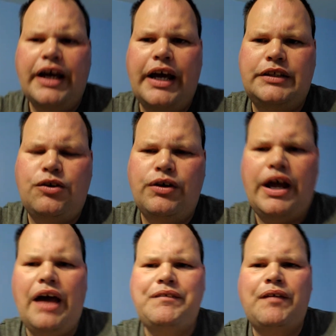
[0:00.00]
It's going to
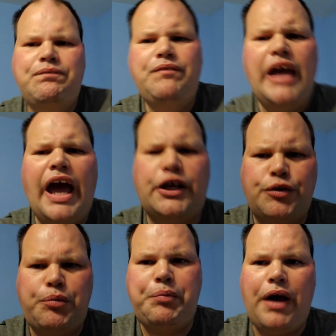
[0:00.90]
happen. Be
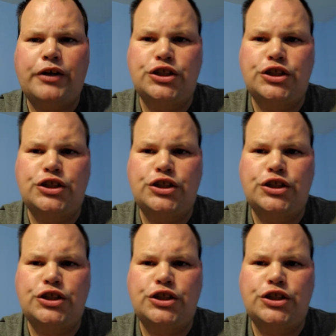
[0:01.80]
extra prepared.